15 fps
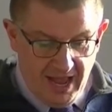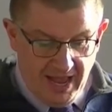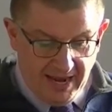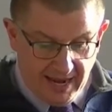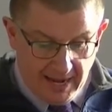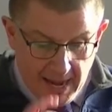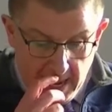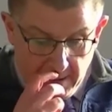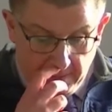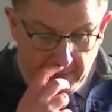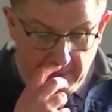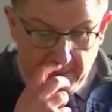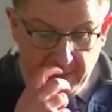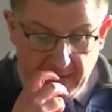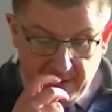And
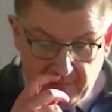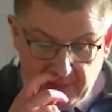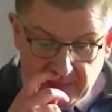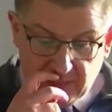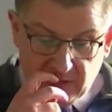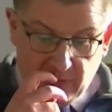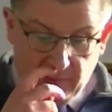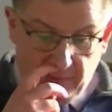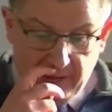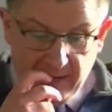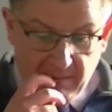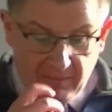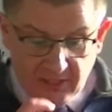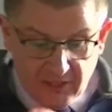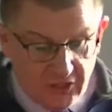then
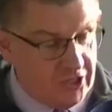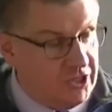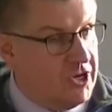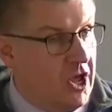blameless does